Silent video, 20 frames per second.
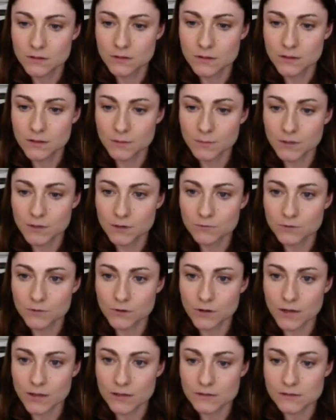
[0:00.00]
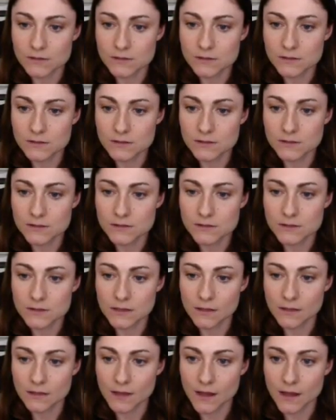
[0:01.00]
Let me know if you guys
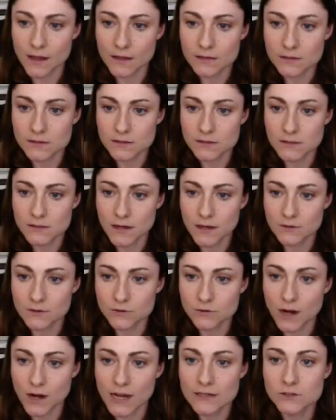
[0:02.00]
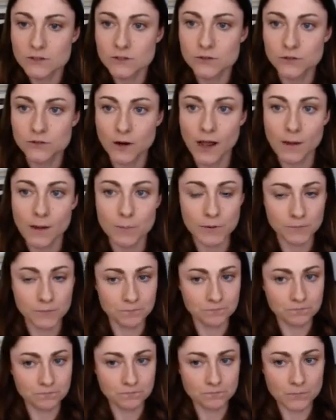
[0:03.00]
see that. I tried to drop
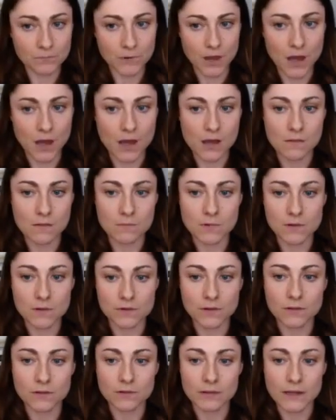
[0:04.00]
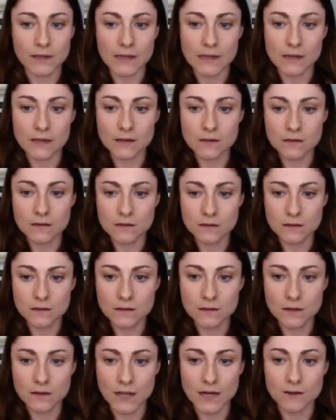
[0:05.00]
the link,
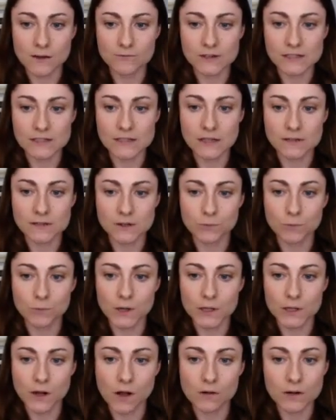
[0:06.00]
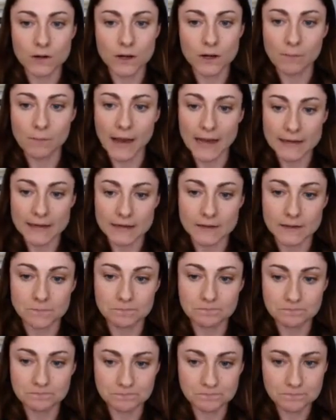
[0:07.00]
and if it doesn't work, I'll come back
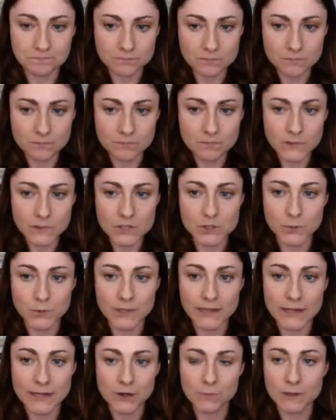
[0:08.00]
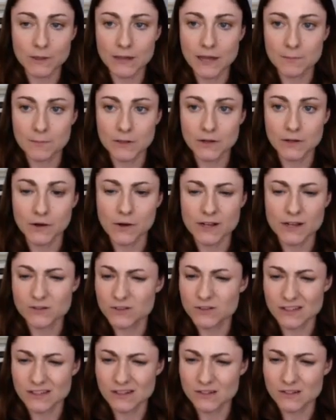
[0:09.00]
and do it later, but let me know.
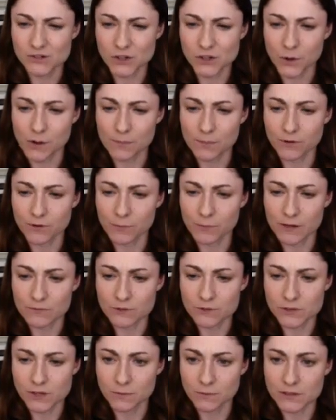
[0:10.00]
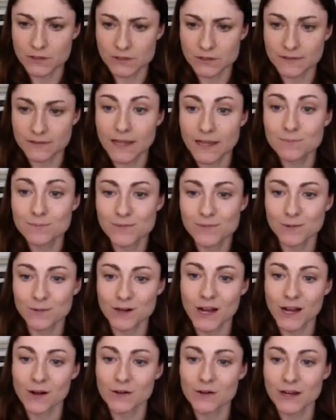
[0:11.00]
It doesn't show up for me for some reason. Yep, there
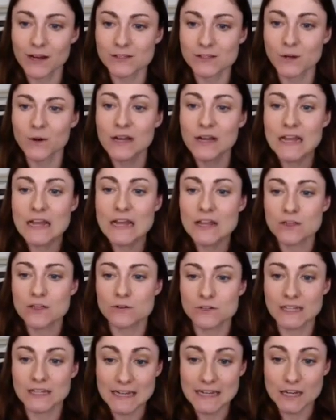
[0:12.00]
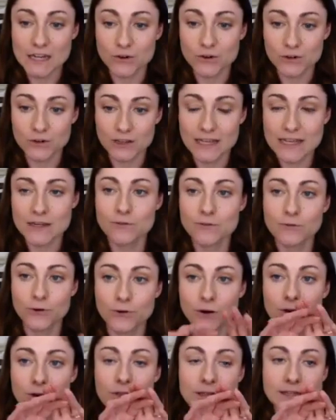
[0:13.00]
we go. Okay, so there's a Kinder link
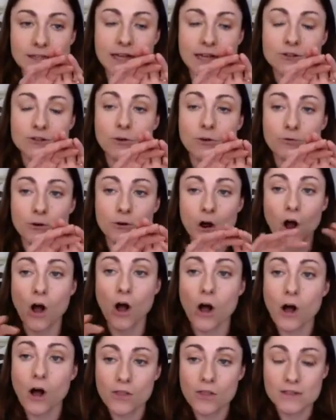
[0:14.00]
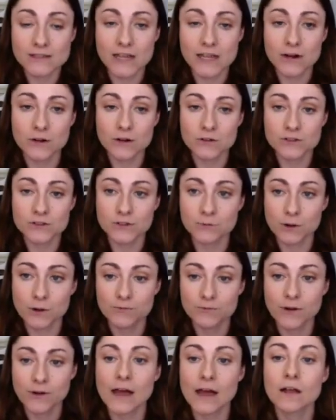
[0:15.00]
for the schedule for all the centers in
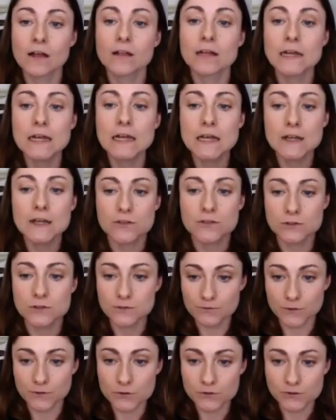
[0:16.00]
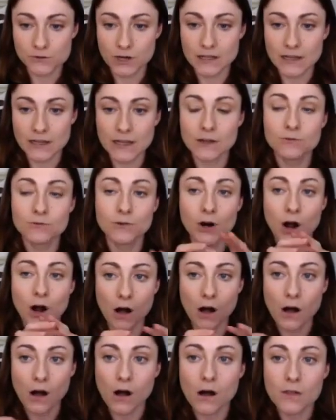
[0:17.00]
one file. There's a first grade link for
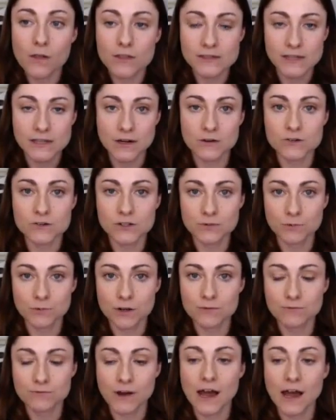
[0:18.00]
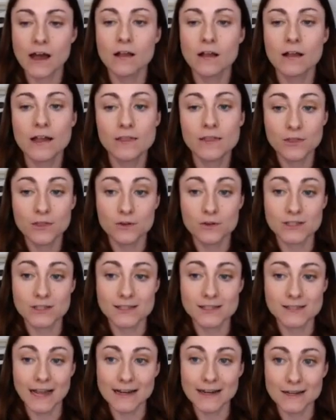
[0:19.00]
all the centers in one file, and then there's a
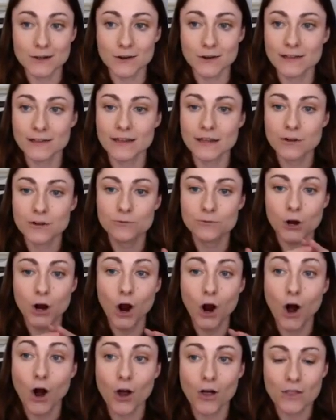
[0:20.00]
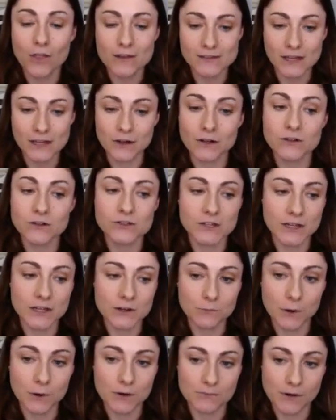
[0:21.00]
second grade link for all the centers
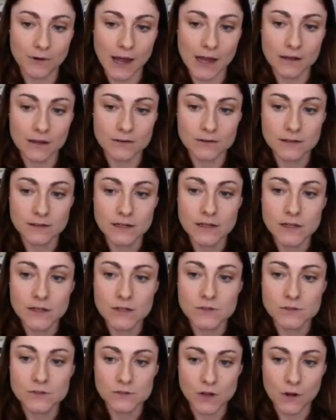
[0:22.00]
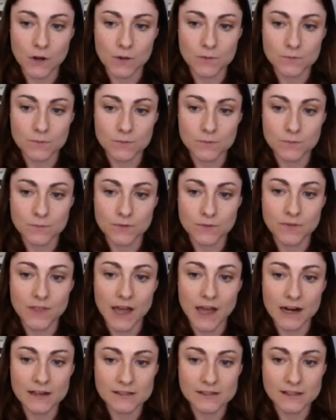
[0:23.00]
in one file. So
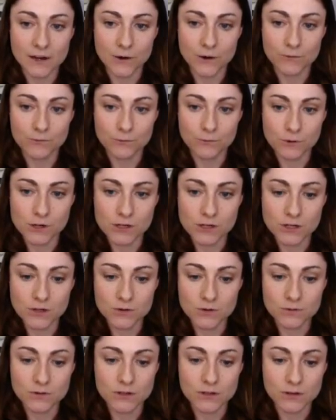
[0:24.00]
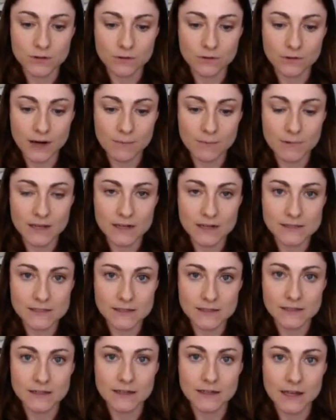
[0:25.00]
that is there for you. Grab it
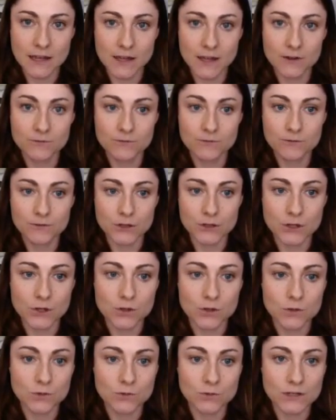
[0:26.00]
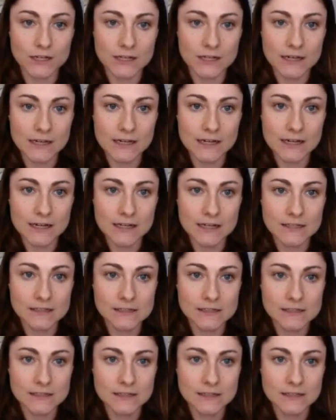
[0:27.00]
if you need it.